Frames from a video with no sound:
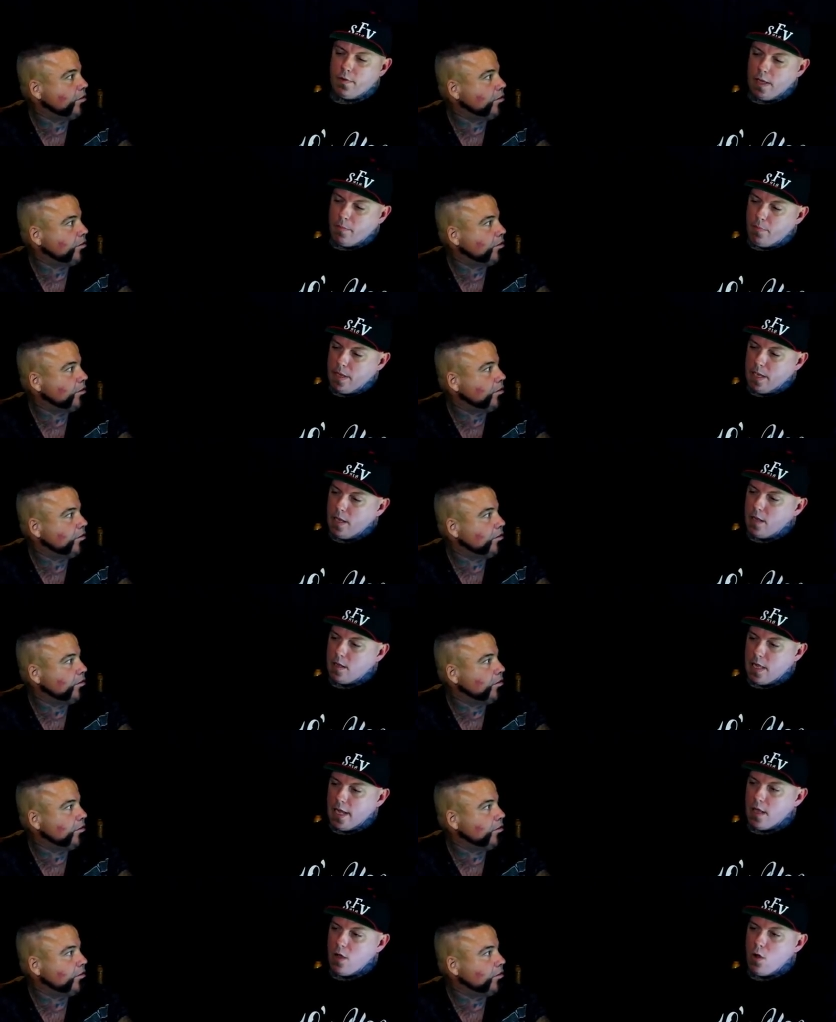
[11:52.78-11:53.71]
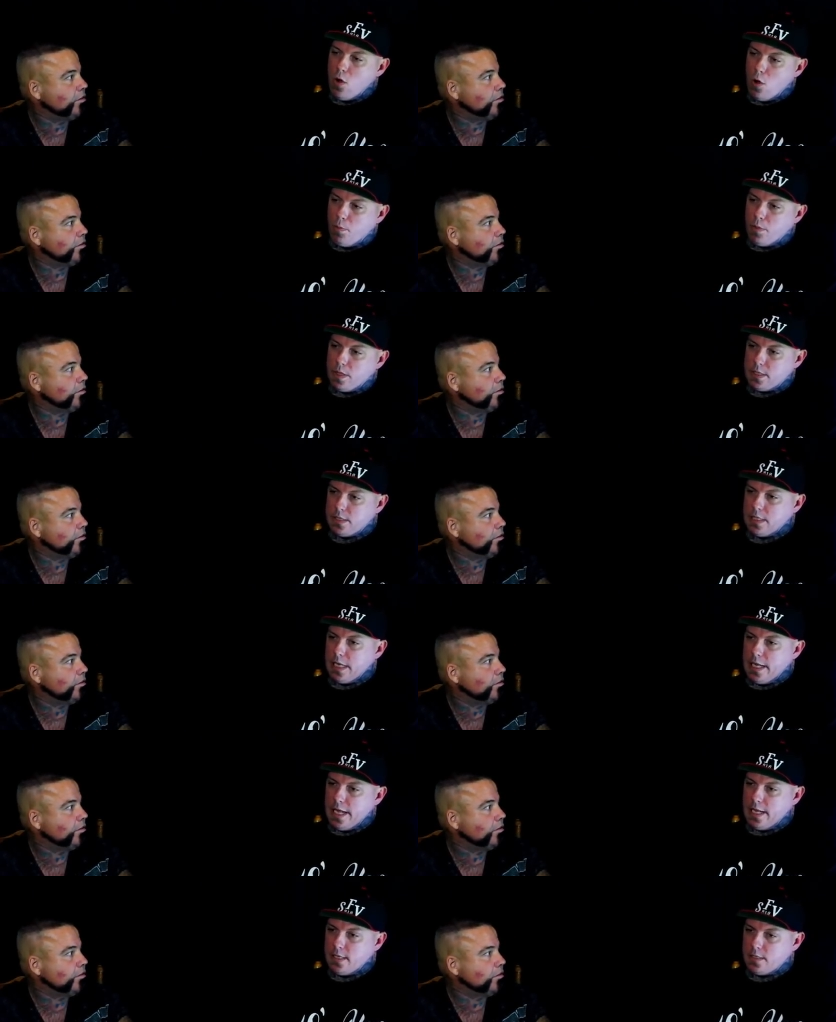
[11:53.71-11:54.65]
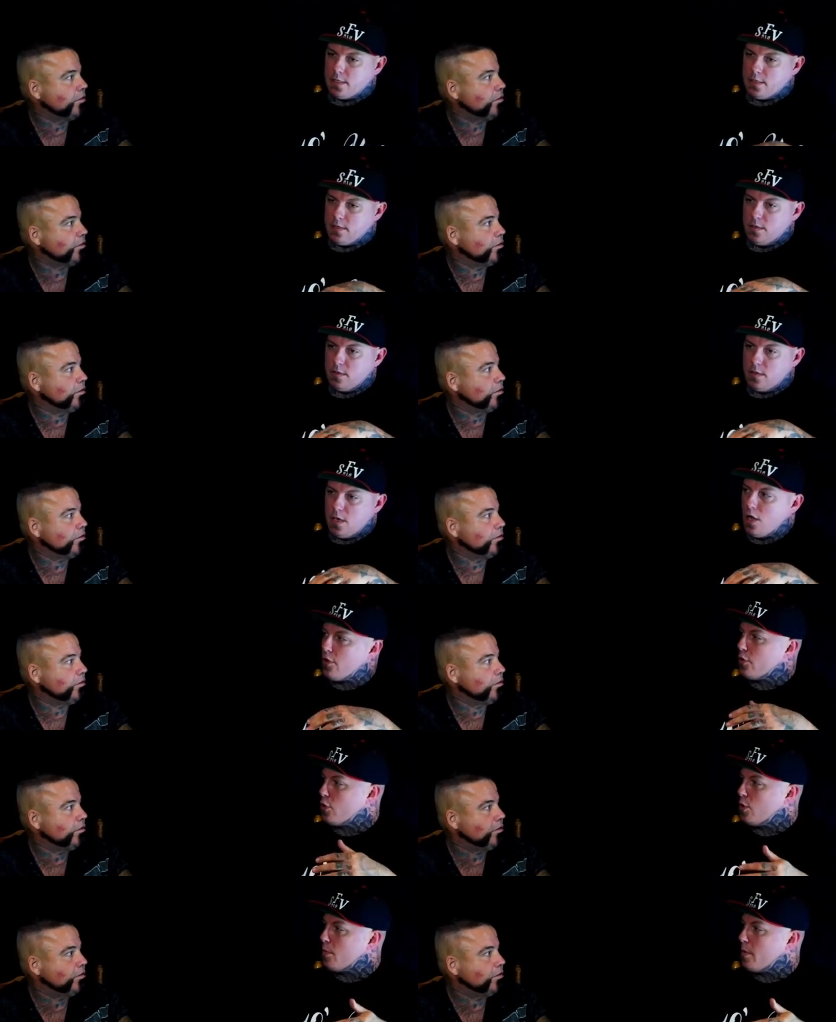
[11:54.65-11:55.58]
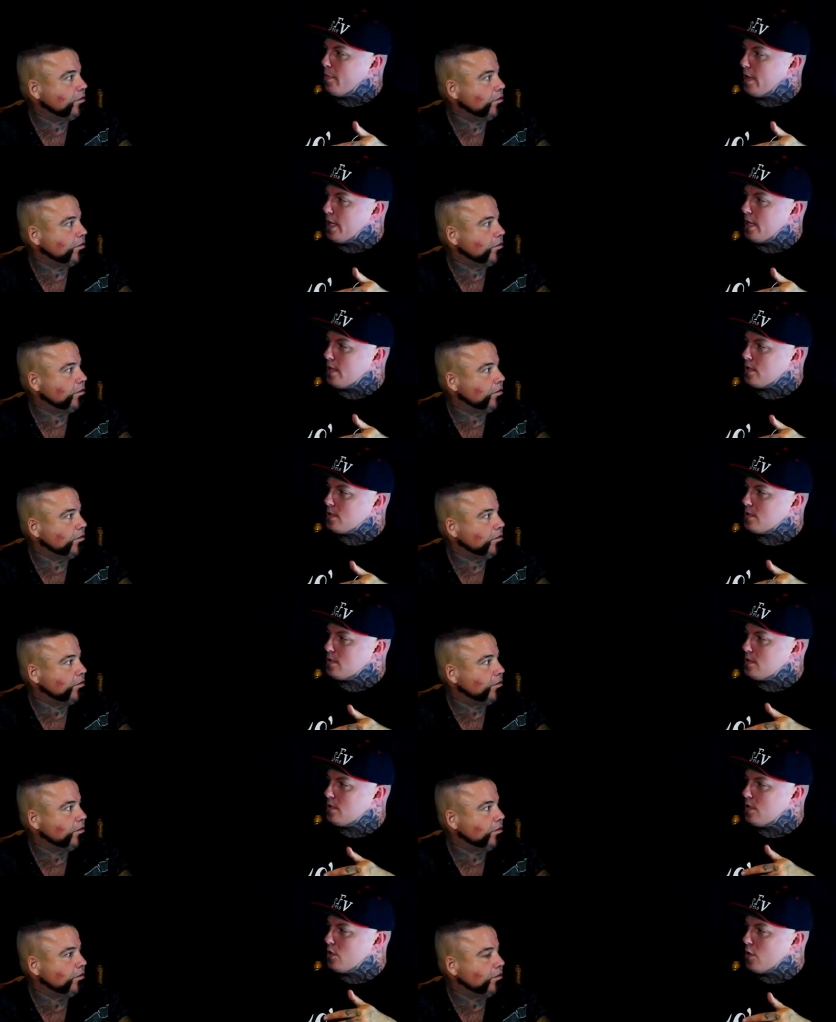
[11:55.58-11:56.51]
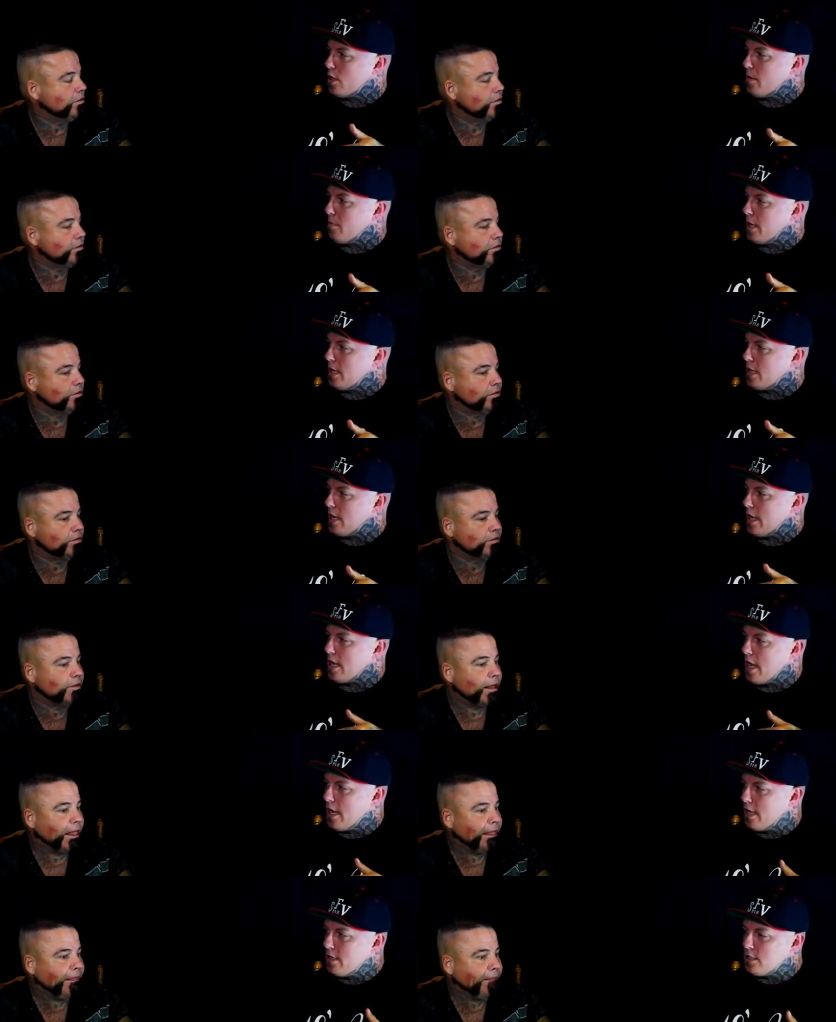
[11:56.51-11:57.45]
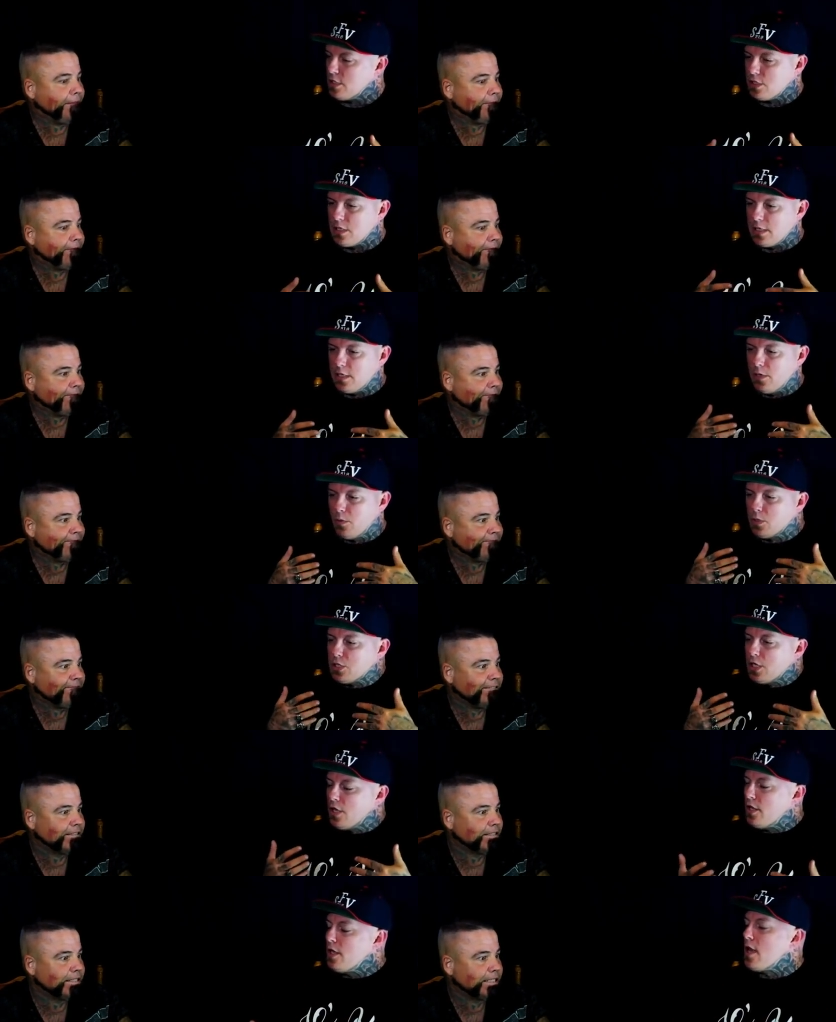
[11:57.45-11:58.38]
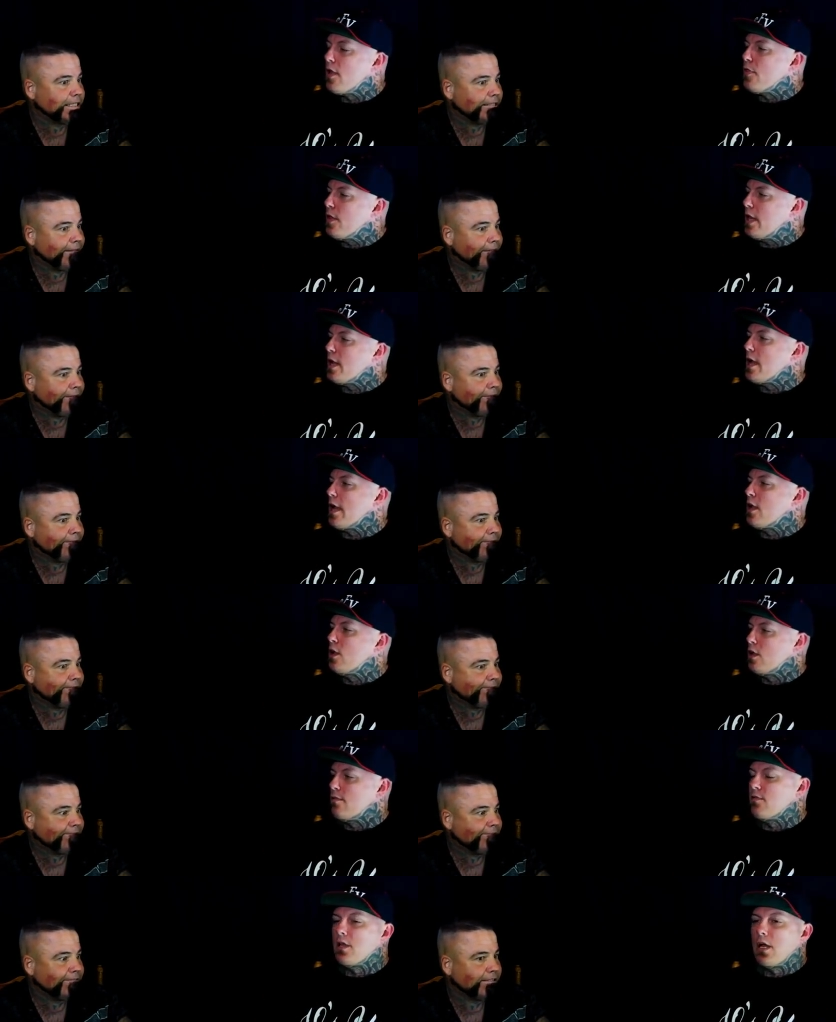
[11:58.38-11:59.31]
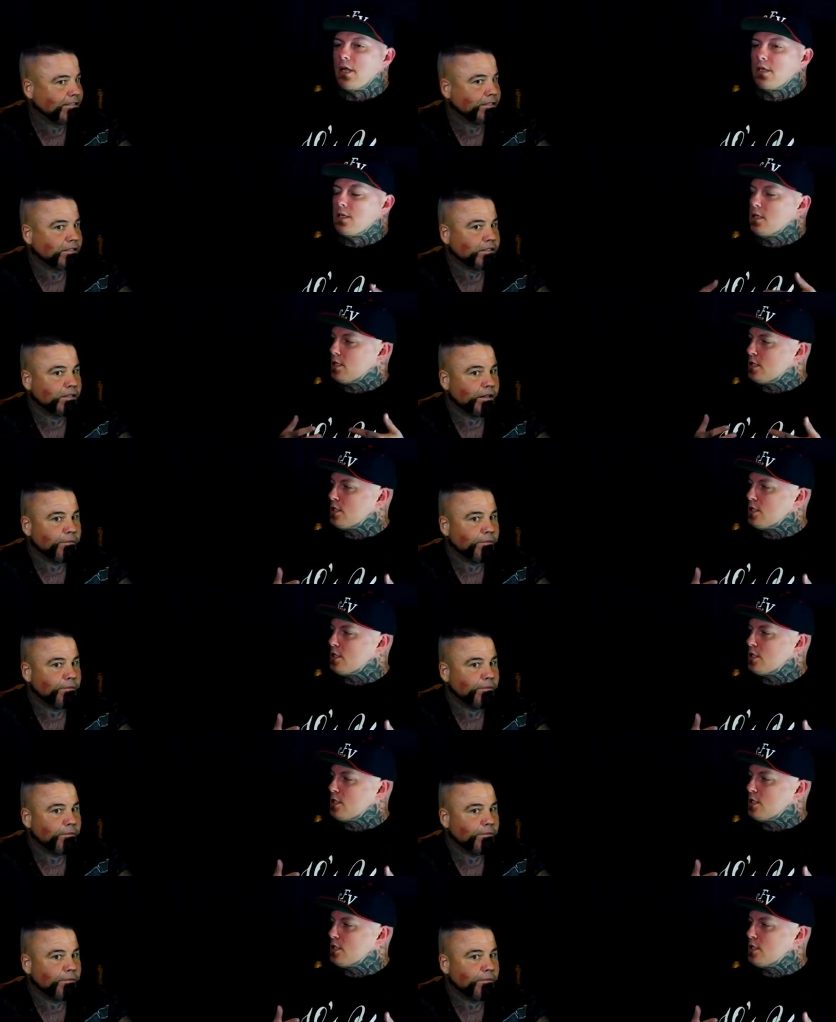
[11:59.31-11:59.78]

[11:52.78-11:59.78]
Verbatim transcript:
Speaker 1: of like being like hopeless against other human beings. You know what I mean? Like I just there was nothing I could have done to